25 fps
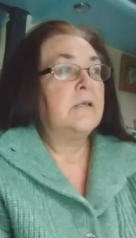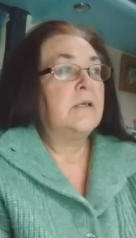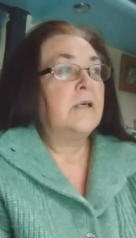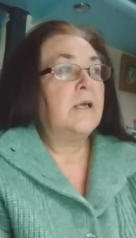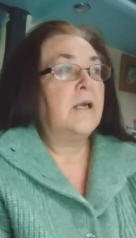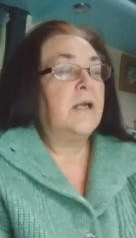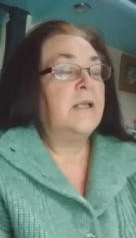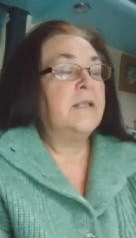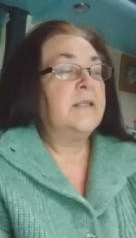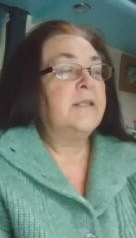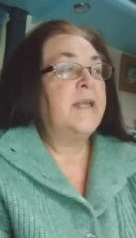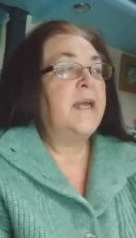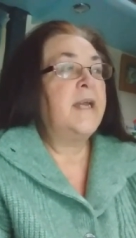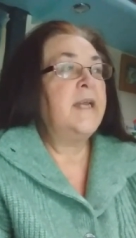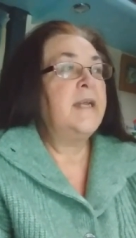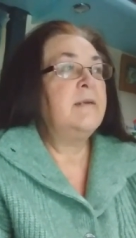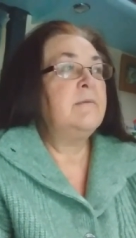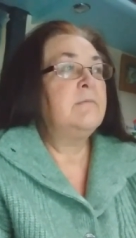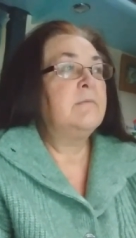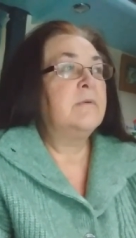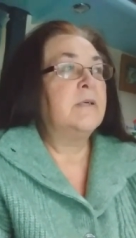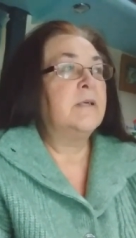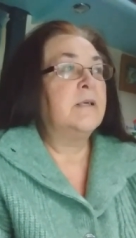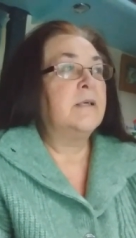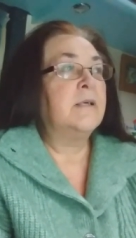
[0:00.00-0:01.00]
and they
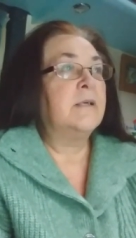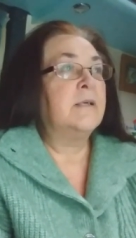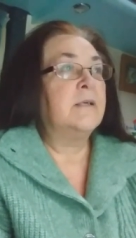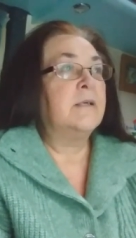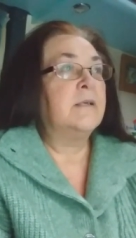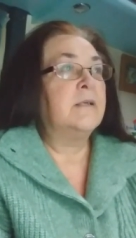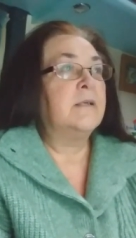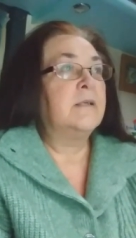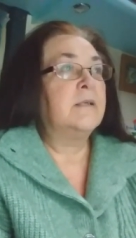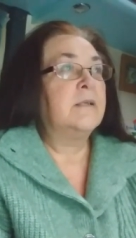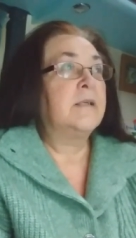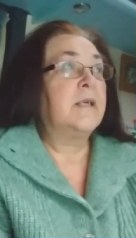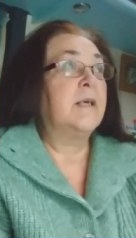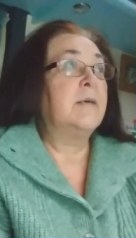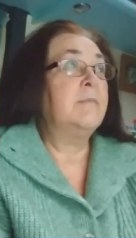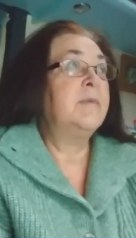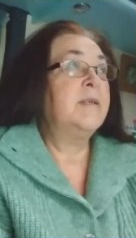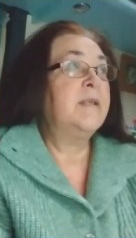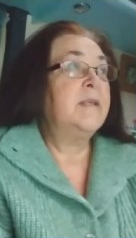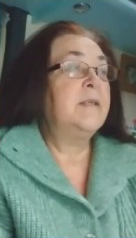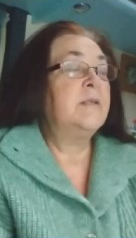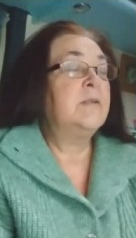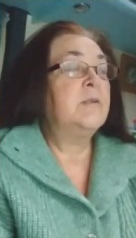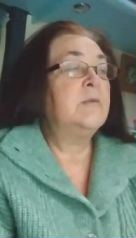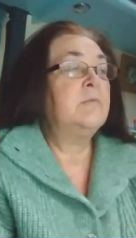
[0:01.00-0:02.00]
were coming
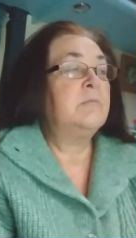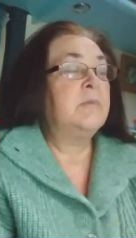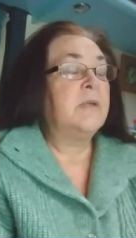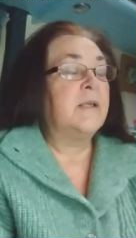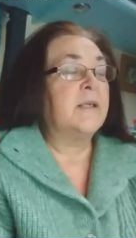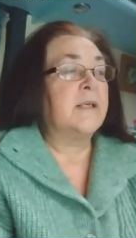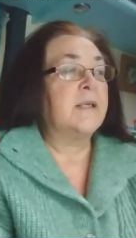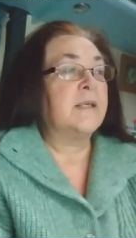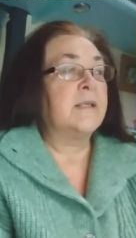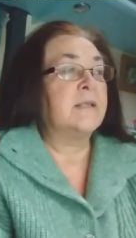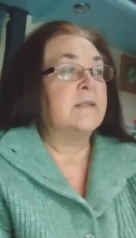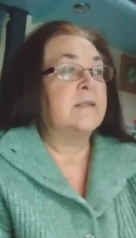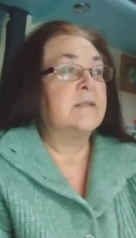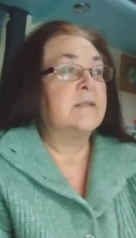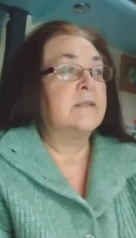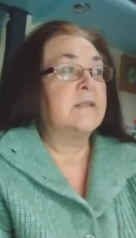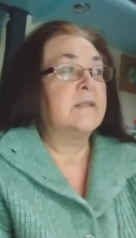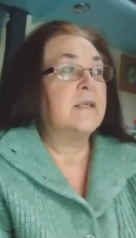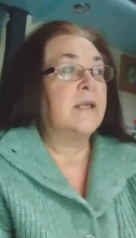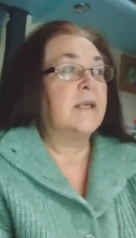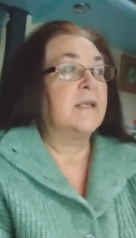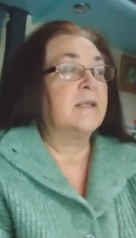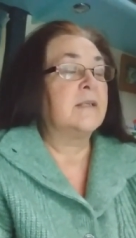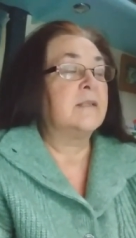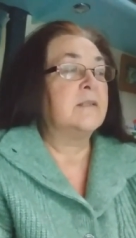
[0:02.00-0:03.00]
in on planes
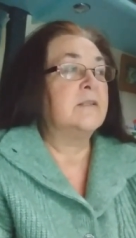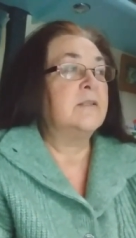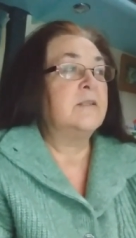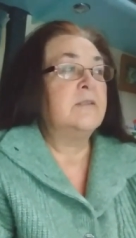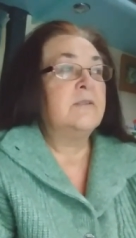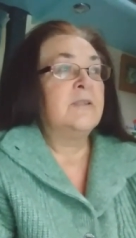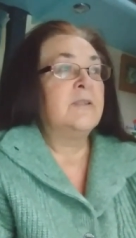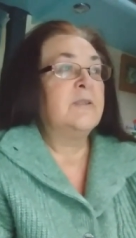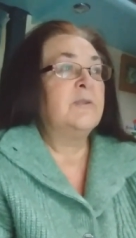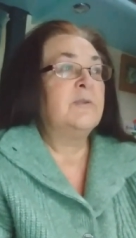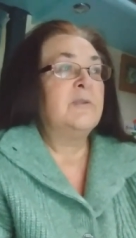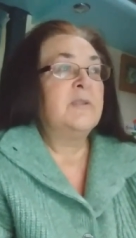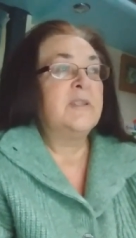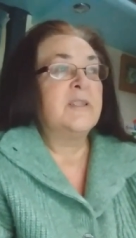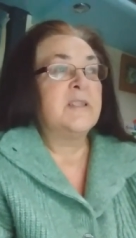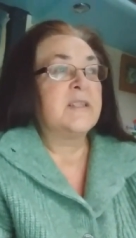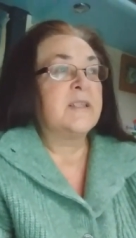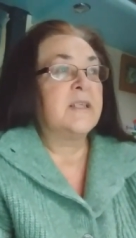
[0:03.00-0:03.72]
and using all this